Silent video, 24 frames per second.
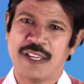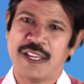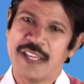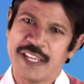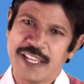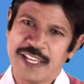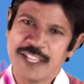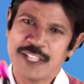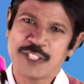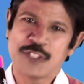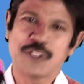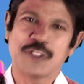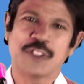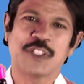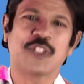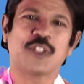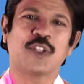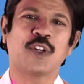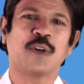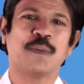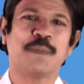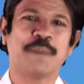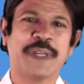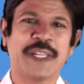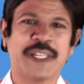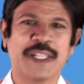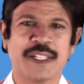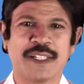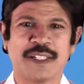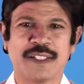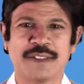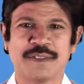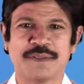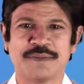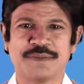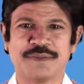Here to the
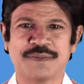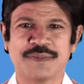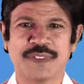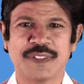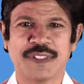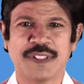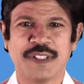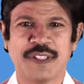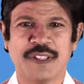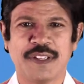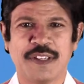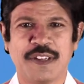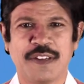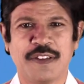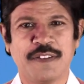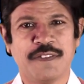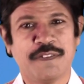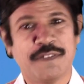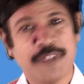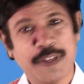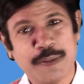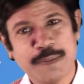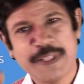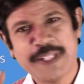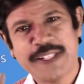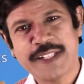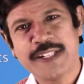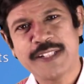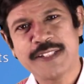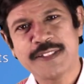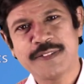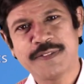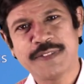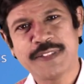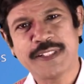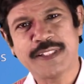topic,
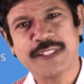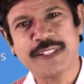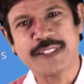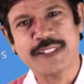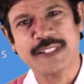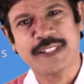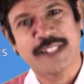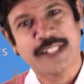familiarize with